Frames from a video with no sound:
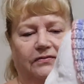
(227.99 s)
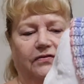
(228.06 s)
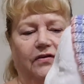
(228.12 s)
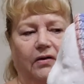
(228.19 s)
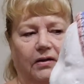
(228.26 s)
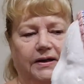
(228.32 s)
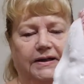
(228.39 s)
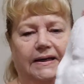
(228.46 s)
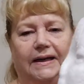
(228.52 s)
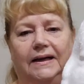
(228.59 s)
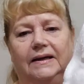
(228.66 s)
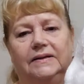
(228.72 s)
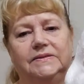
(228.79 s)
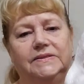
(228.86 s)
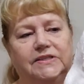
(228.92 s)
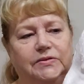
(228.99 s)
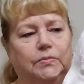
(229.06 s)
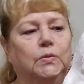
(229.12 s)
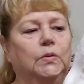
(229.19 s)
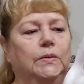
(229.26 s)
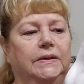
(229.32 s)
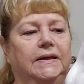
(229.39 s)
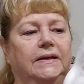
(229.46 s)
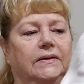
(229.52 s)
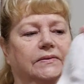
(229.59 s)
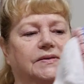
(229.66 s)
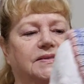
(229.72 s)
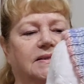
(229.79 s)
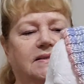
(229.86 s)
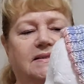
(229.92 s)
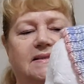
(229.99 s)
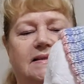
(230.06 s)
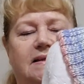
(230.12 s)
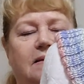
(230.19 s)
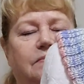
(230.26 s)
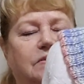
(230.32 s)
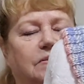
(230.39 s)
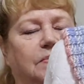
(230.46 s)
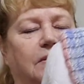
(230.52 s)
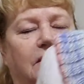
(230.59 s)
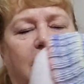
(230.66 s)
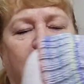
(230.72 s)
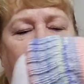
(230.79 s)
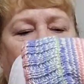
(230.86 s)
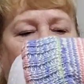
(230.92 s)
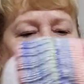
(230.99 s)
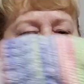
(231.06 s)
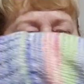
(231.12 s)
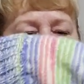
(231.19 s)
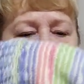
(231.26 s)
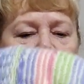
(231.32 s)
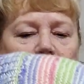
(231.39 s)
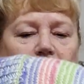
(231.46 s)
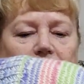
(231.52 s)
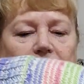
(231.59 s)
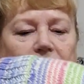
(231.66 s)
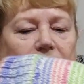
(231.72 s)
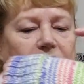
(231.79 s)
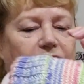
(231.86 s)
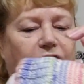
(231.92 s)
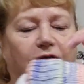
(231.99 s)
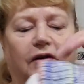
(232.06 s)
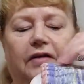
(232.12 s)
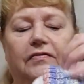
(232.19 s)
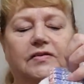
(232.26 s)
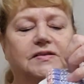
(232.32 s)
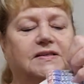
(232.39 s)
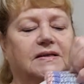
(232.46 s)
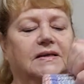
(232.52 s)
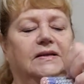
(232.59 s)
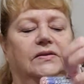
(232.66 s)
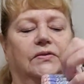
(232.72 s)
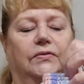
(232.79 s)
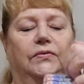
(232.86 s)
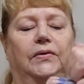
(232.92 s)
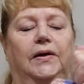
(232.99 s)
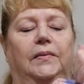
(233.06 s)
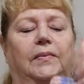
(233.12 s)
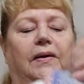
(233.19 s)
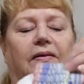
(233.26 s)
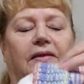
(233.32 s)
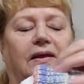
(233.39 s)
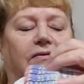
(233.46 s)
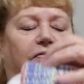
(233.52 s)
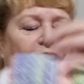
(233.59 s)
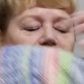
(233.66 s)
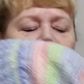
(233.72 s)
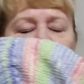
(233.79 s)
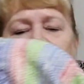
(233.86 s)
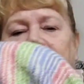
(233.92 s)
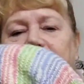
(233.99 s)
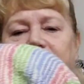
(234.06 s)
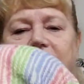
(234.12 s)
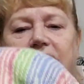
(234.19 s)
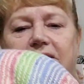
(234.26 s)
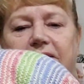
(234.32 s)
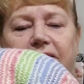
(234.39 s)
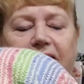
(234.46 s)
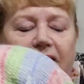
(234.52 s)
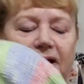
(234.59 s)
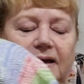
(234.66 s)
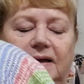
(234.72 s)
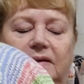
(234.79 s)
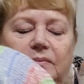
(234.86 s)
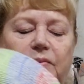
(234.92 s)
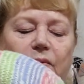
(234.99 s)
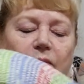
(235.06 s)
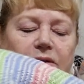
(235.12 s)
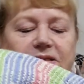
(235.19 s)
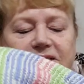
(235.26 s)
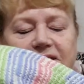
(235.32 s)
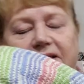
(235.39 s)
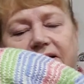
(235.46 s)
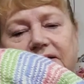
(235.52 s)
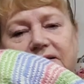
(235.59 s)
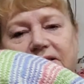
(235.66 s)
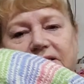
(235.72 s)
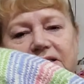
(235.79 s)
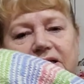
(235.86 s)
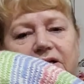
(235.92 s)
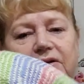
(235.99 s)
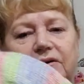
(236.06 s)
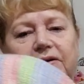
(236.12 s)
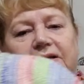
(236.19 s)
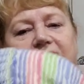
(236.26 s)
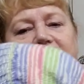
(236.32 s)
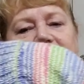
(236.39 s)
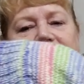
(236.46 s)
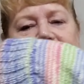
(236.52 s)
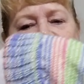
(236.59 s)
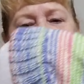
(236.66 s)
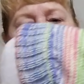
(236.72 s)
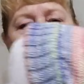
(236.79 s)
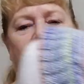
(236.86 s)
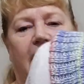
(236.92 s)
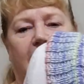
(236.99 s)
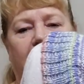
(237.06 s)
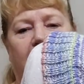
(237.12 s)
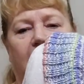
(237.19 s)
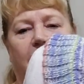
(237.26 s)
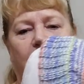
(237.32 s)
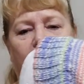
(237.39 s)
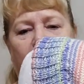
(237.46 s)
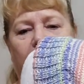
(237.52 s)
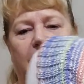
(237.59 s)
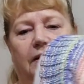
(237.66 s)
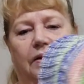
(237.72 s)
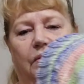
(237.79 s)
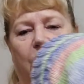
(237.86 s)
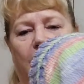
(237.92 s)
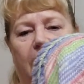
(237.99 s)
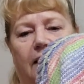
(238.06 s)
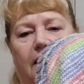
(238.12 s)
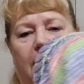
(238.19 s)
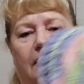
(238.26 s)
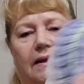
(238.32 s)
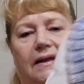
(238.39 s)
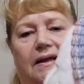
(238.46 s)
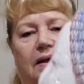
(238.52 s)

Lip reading: Fine yarn, small needles, it seemed to be forever to knit the rib and then forever to knit the hat. But once I hit the decreases, it happened really quickly.